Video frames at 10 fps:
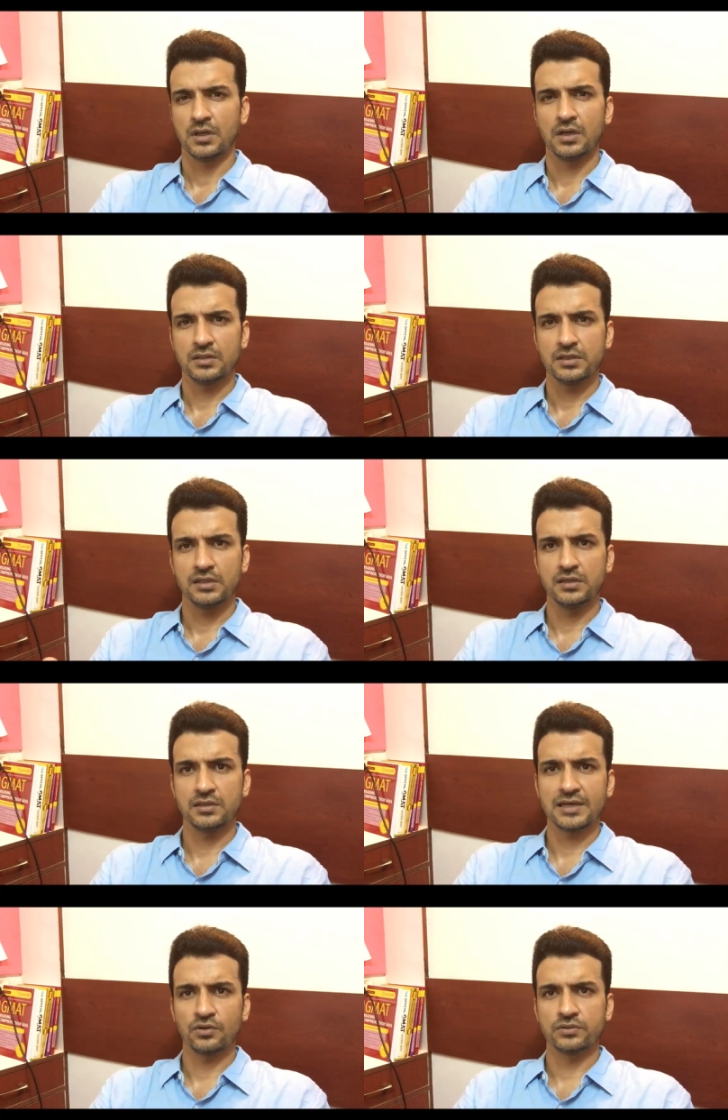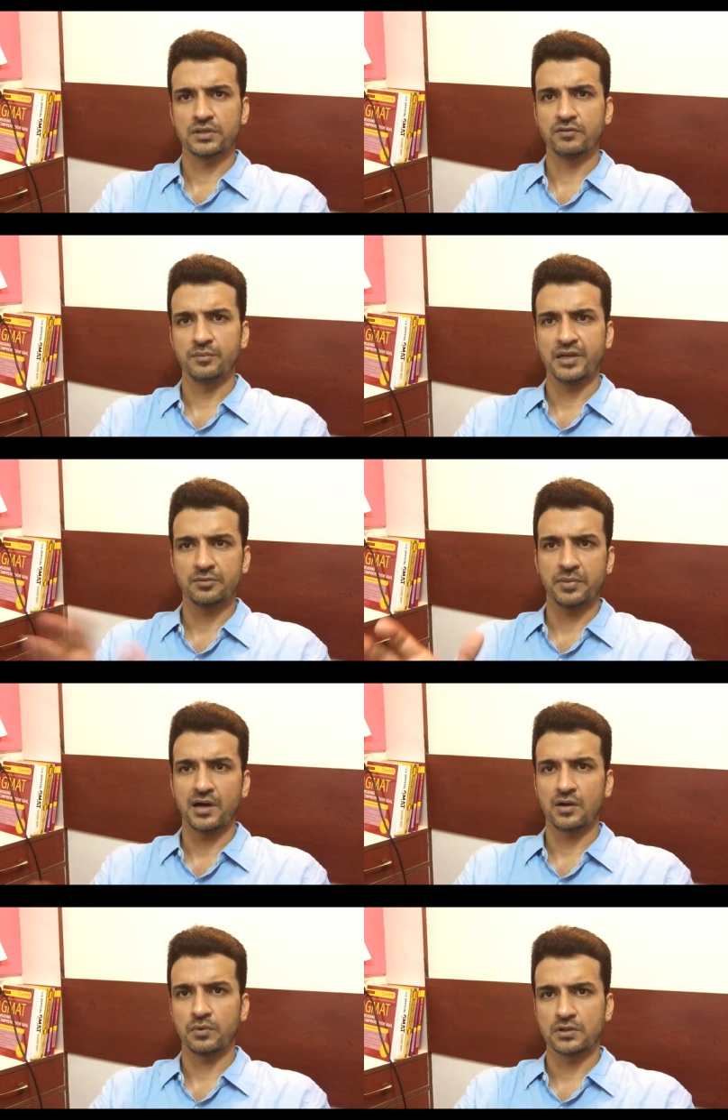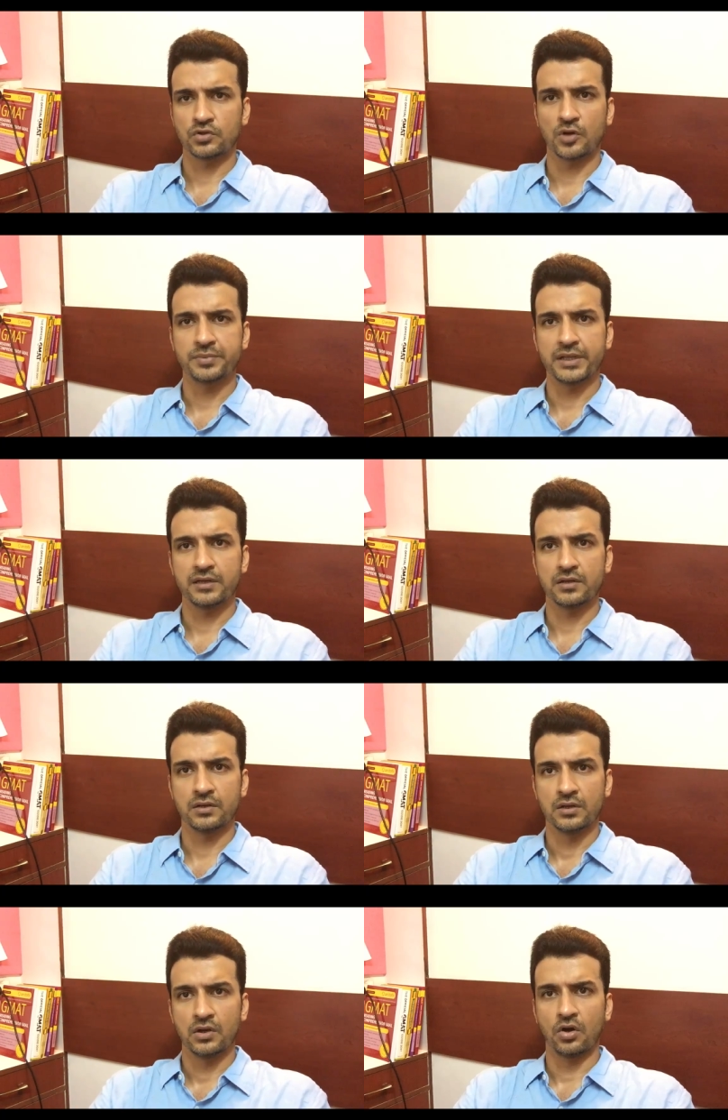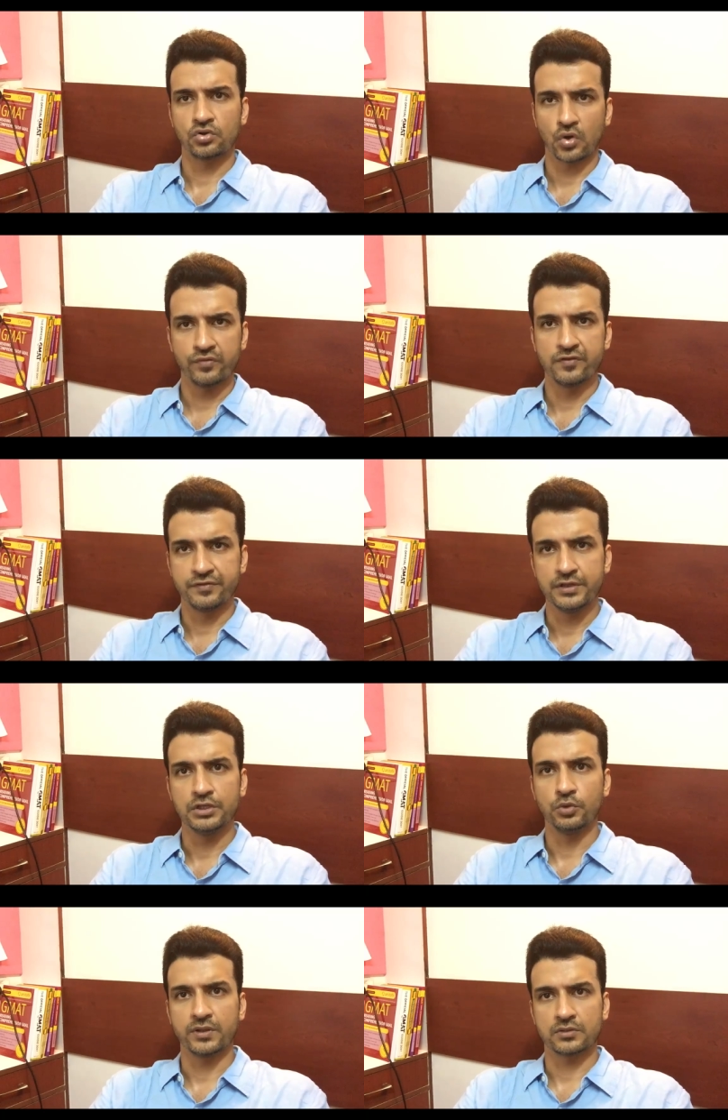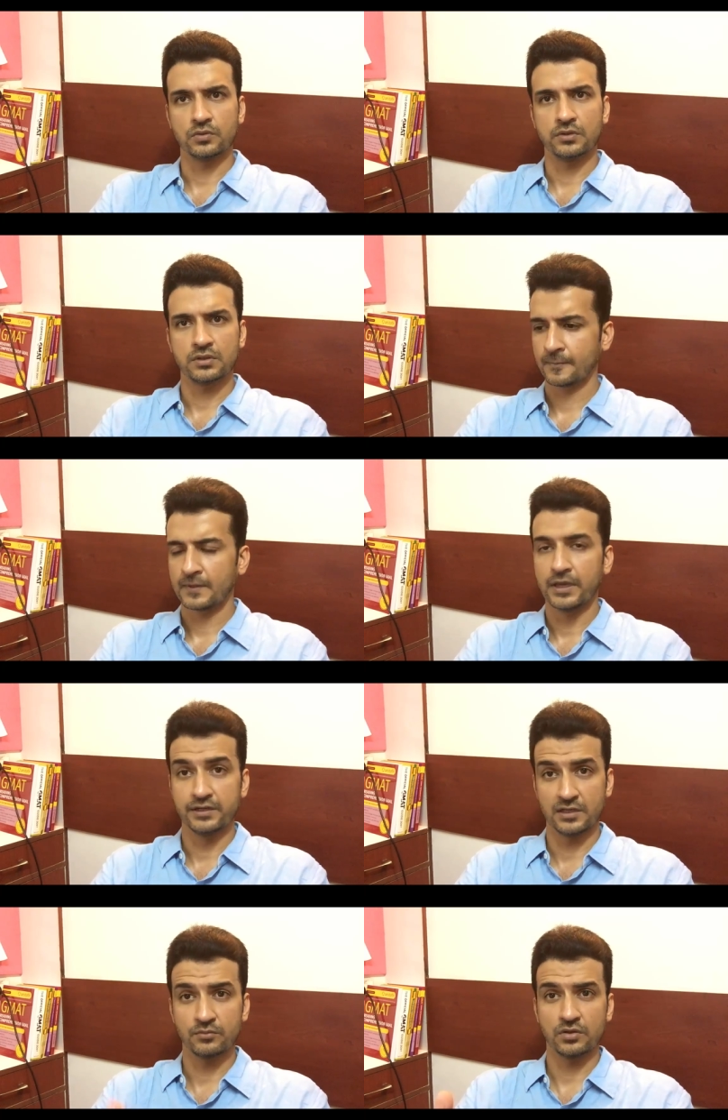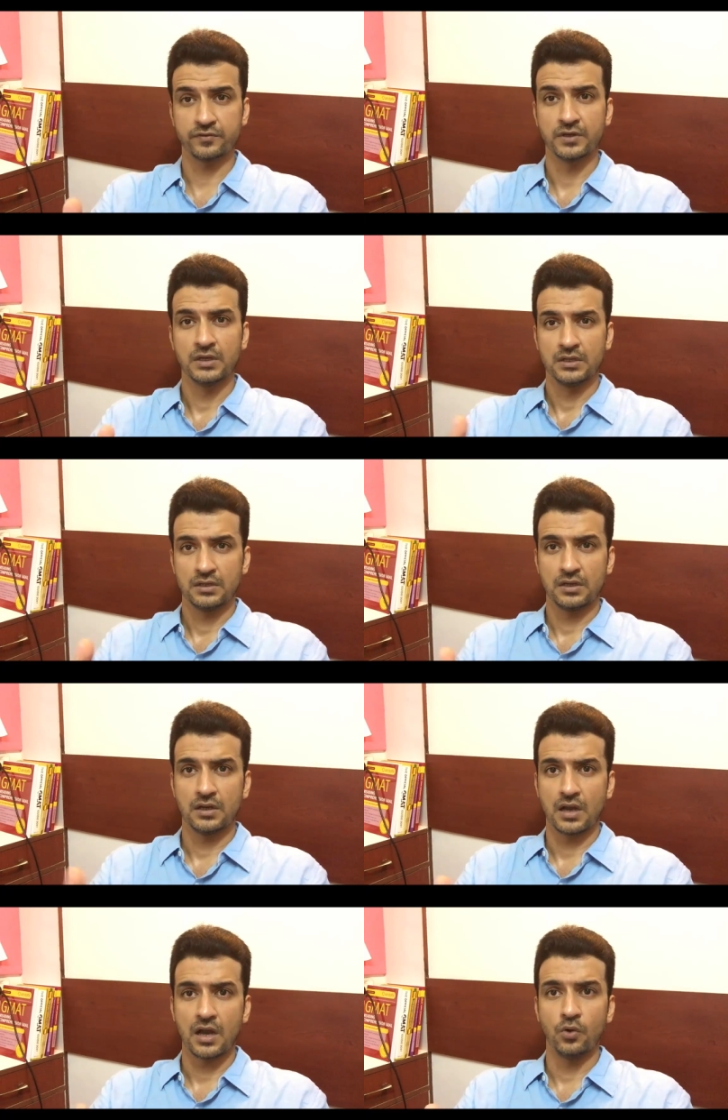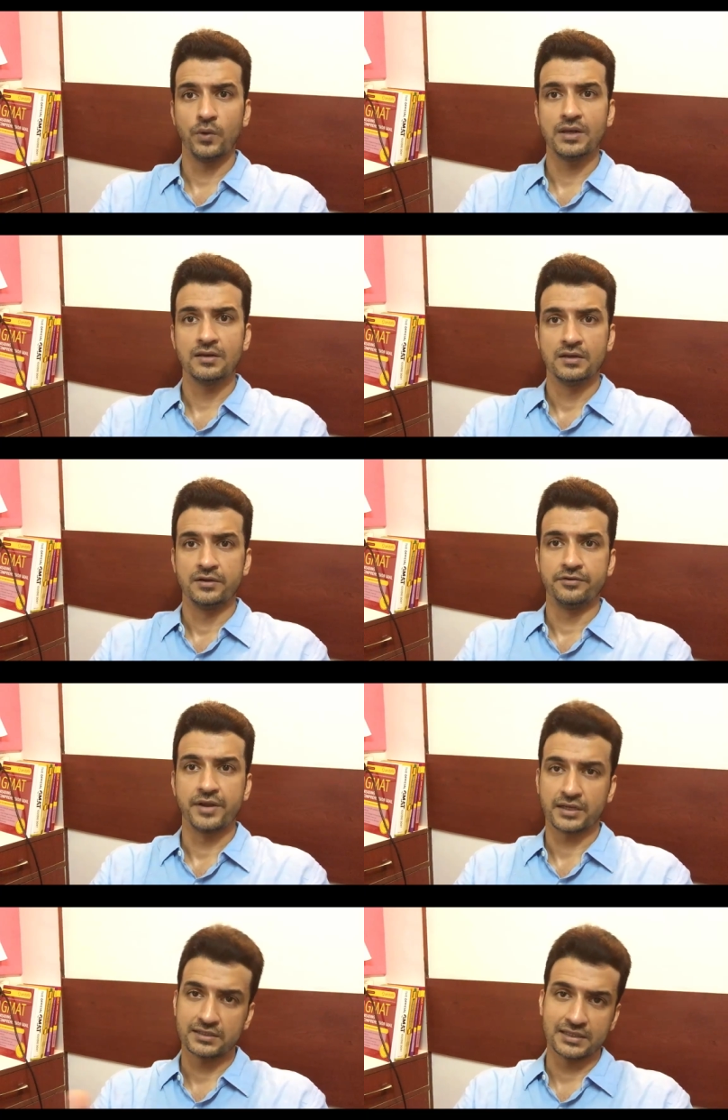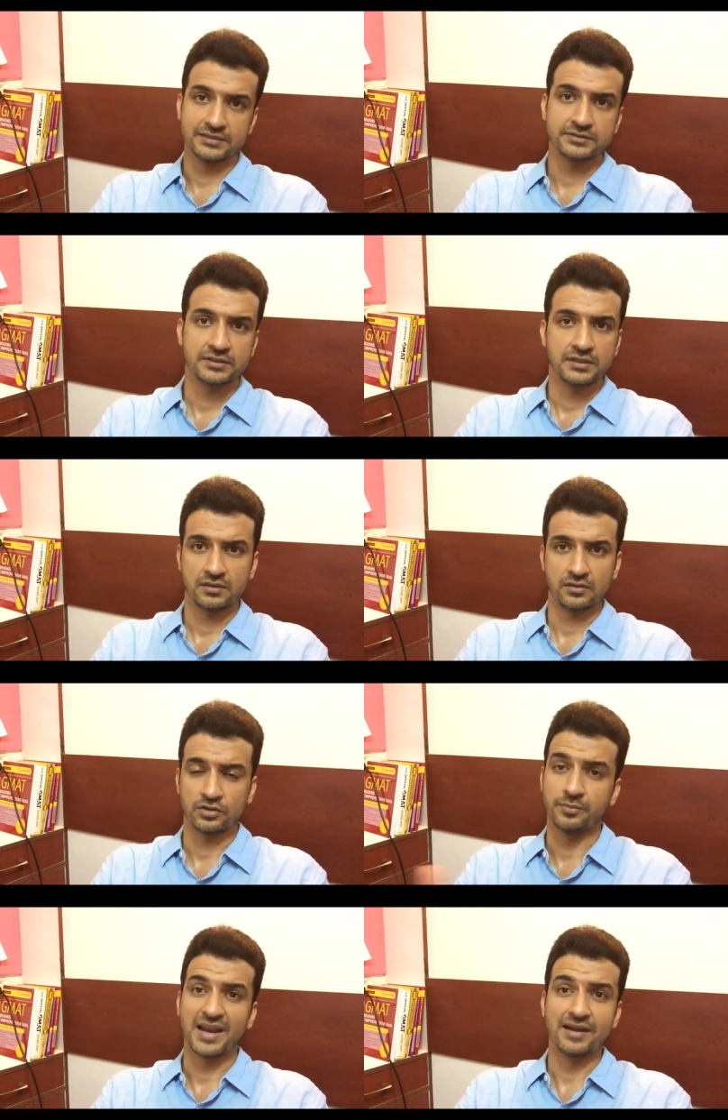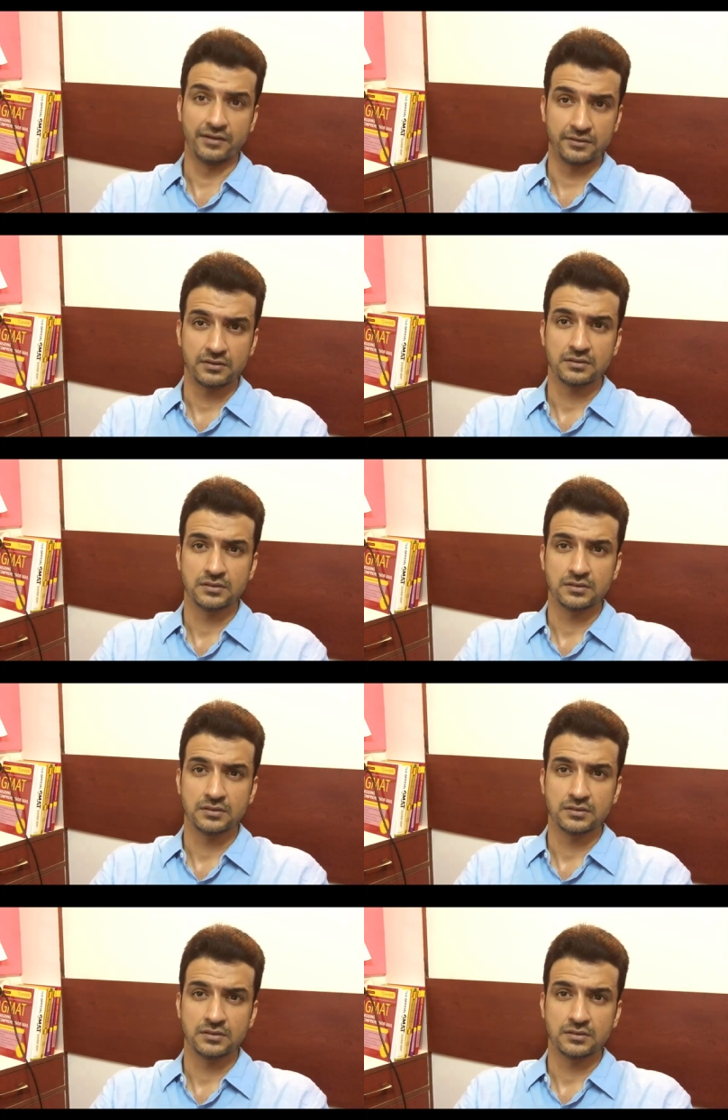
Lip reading: The others I don't think will be at par with the top 10 or top 15 US schools in terms of how well recognized the brand is.